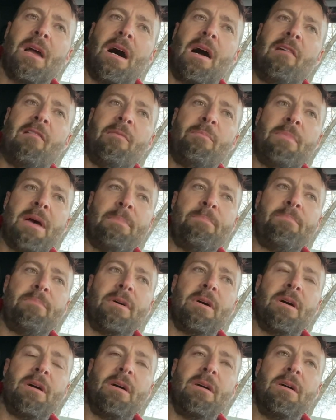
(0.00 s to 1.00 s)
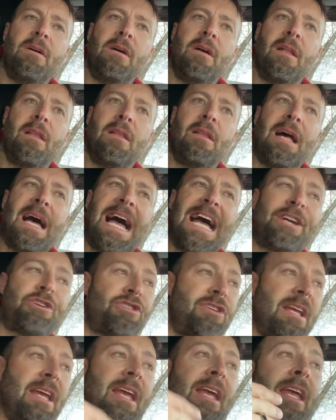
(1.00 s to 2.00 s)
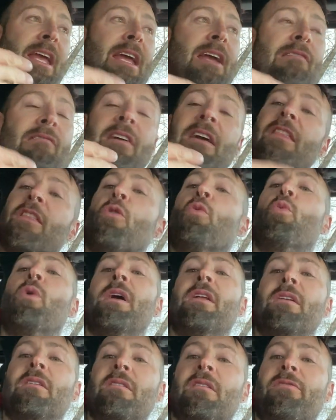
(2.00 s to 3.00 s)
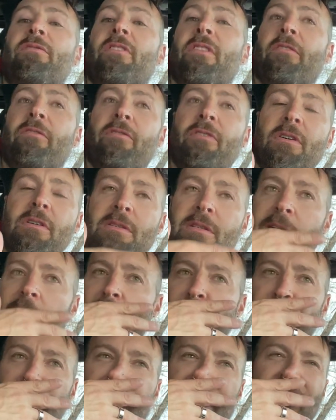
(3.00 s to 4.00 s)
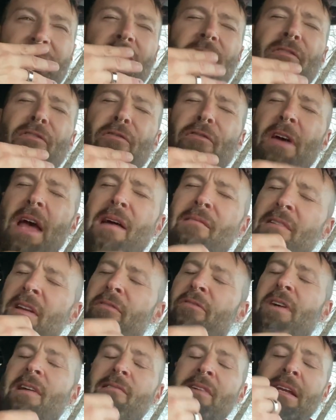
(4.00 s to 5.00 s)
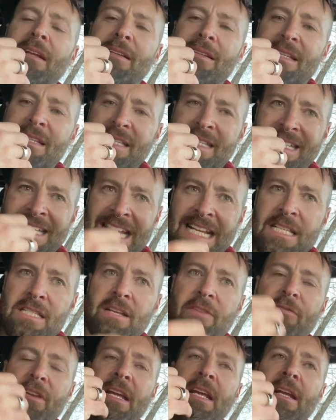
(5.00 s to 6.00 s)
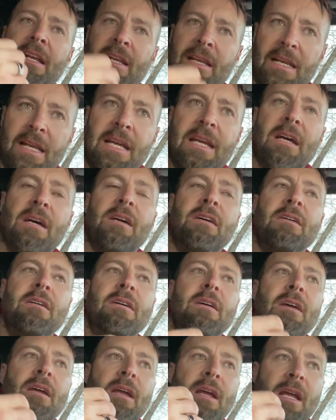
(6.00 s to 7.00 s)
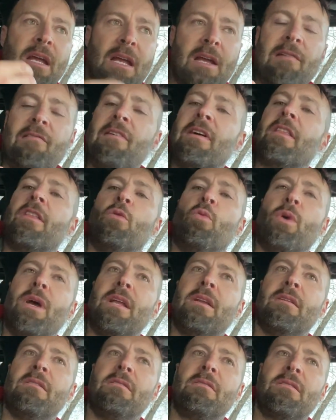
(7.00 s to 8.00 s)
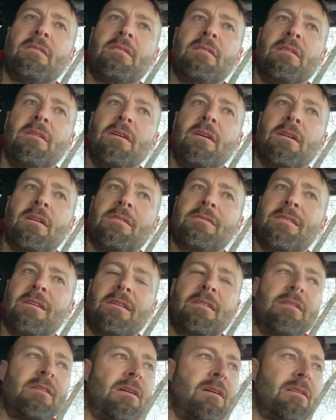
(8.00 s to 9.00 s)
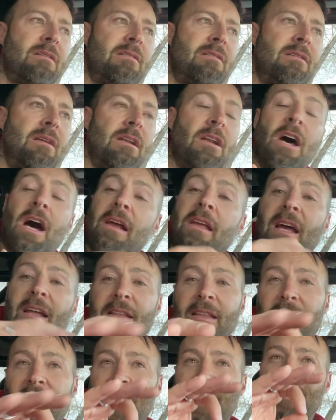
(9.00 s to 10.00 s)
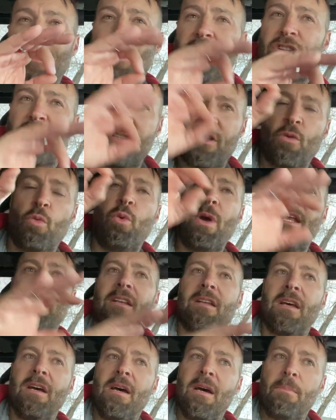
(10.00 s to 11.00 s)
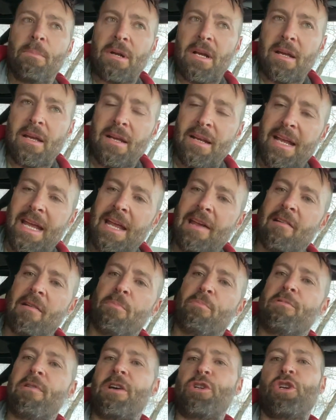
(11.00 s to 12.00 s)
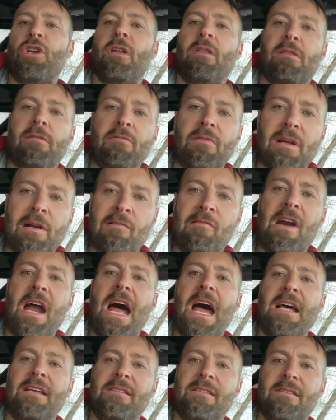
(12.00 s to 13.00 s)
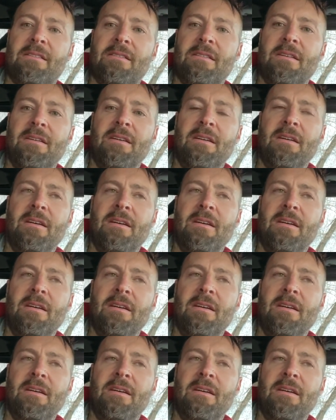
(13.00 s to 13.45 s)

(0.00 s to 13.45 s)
I remember actually hearing the wind for the first time, like, very, very distinctively clear, hearing the wind. I was like, God. And, I, uh, and not just the wind, but I could hear it brushing through the grass.